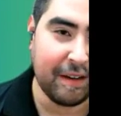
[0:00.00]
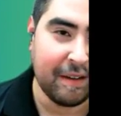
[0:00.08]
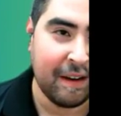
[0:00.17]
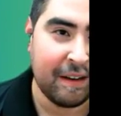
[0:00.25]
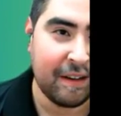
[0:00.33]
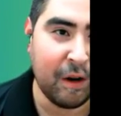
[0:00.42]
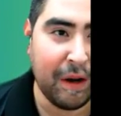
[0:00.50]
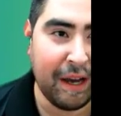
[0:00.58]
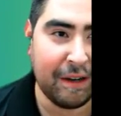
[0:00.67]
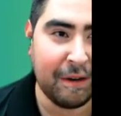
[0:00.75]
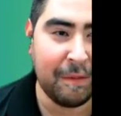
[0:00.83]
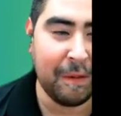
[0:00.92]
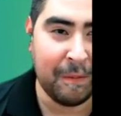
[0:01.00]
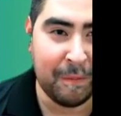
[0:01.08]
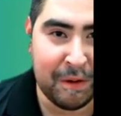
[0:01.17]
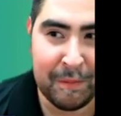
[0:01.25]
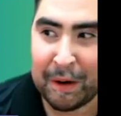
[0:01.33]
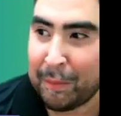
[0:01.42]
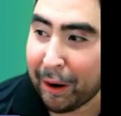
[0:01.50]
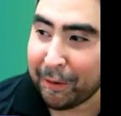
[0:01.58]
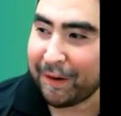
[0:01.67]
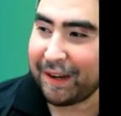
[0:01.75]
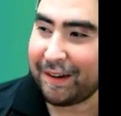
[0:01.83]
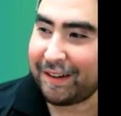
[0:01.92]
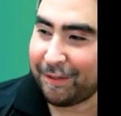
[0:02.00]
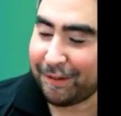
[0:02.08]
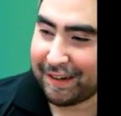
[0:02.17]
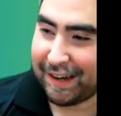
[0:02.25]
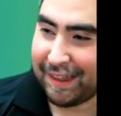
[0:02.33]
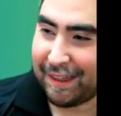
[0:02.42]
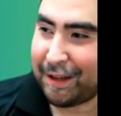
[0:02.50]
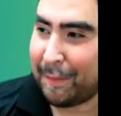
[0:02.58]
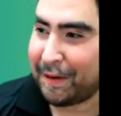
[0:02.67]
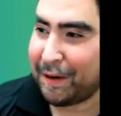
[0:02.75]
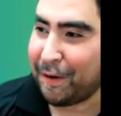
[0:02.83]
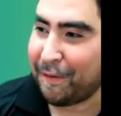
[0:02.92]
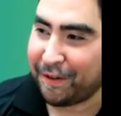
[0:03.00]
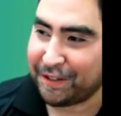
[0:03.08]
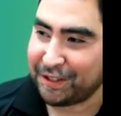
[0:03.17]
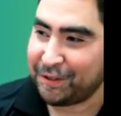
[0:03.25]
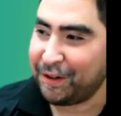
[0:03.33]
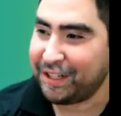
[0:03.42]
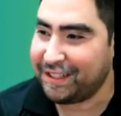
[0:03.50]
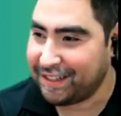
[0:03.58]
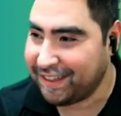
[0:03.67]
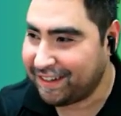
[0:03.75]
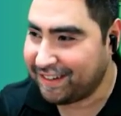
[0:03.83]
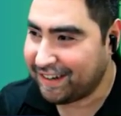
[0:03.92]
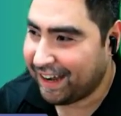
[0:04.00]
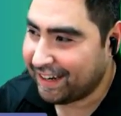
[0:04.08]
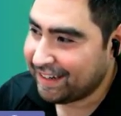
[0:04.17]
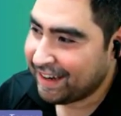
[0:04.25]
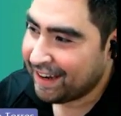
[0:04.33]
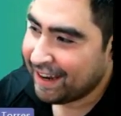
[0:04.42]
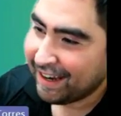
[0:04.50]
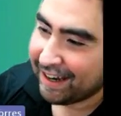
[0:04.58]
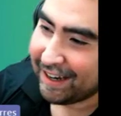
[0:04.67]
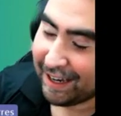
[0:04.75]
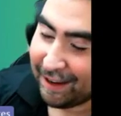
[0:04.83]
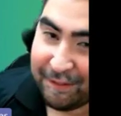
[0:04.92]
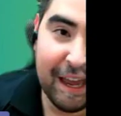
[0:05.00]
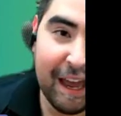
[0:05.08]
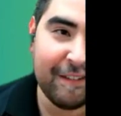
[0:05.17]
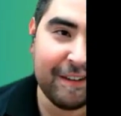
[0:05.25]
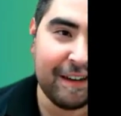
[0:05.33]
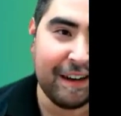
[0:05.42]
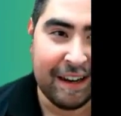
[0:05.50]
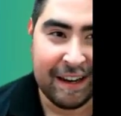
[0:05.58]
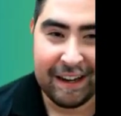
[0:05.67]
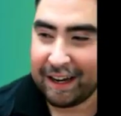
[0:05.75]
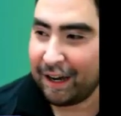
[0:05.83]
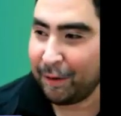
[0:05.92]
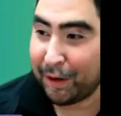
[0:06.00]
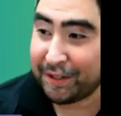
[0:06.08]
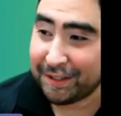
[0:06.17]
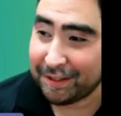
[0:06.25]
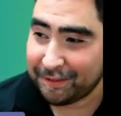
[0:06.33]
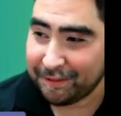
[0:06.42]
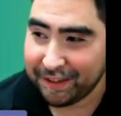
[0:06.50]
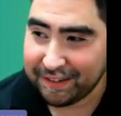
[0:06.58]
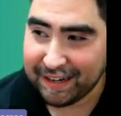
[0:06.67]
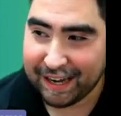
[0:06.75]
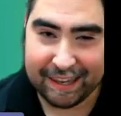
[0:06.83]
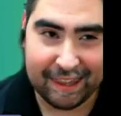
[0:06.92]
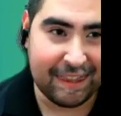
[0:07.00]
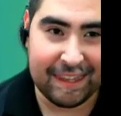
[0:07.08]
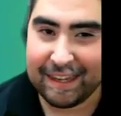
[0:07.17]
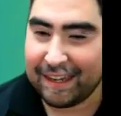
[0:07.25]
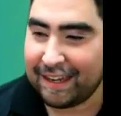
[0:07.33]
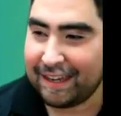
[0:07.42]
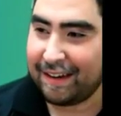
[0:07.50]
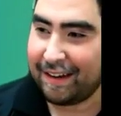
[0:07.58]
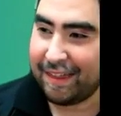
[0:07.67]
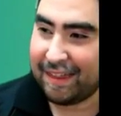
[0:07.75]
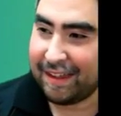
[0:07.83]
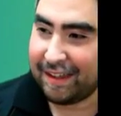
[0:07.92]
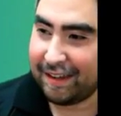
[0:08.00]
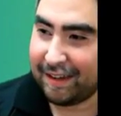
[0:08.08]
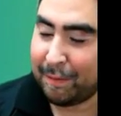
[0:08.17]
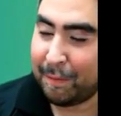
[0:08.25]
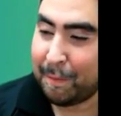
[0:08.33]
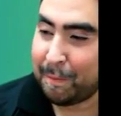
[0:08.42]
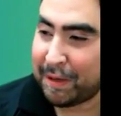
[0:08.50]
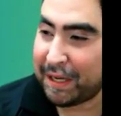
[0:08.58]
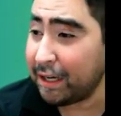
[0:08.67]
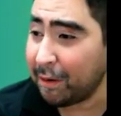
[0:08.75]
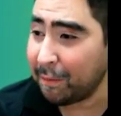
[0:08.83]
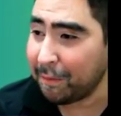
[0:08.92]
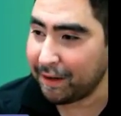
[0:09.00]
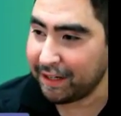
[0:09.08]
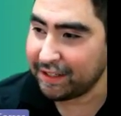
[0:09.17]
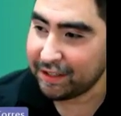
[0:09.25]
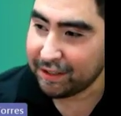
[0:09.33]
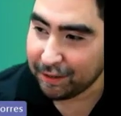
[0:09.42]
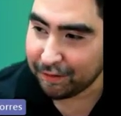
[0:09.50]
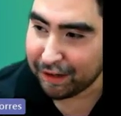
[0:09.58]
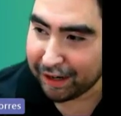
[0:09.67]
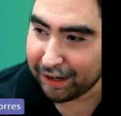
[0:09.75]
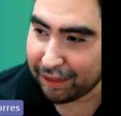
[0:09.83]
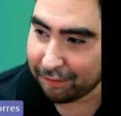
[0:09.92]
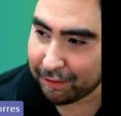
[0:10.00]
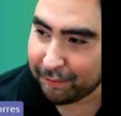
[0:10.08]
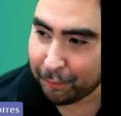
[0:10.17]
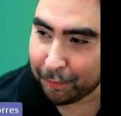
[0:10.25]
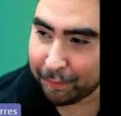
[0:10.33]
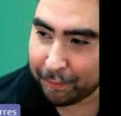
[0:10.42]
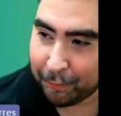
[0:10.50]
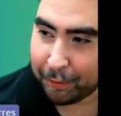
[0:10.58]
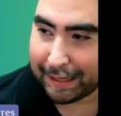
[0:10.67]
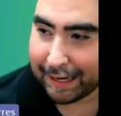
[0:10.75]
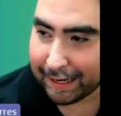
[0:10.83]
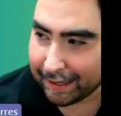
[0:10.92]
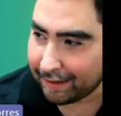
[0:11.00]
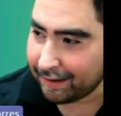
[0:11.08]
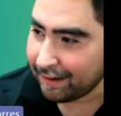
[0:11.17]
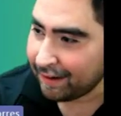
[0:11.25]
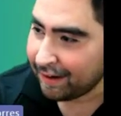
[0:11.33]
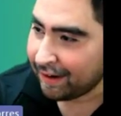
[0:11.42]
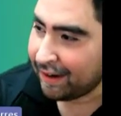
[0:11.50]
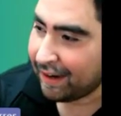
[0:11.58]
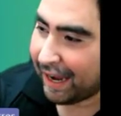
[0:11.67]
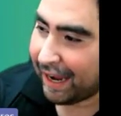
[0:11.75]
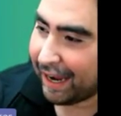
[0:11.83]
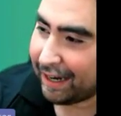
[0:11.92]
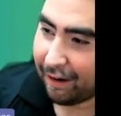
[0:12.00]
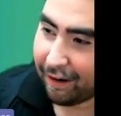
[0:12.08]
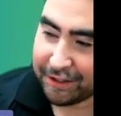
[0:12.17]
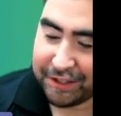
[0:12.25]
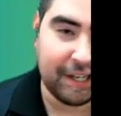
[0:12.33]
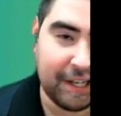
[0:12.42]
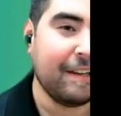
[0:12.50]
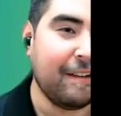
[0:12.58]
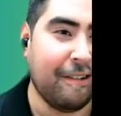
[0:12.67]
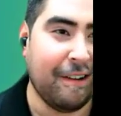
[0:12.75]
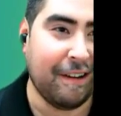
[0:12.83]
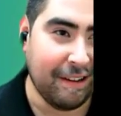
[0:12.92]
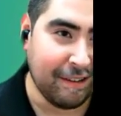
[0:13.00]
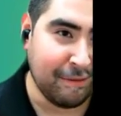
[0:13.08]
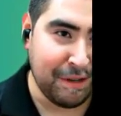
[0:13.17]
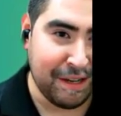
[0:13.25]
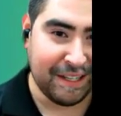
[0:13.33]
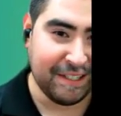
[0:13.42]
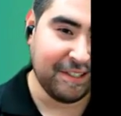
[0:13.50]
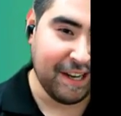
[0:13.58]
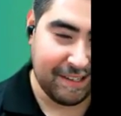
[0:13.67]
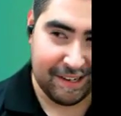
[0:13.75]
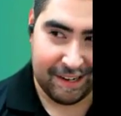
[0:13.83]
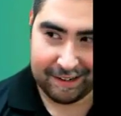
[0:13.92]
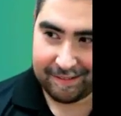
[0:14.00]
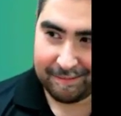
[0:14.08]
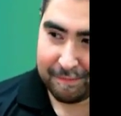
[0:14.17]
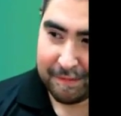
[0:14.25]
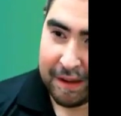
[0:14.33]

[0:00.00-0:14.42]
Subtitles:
to go ahead and be my moderators for today. They'll let me know if there is a question in the chat. If you haven't registered for the chat, the PD number is 293449, and our checking code is PSJA 10.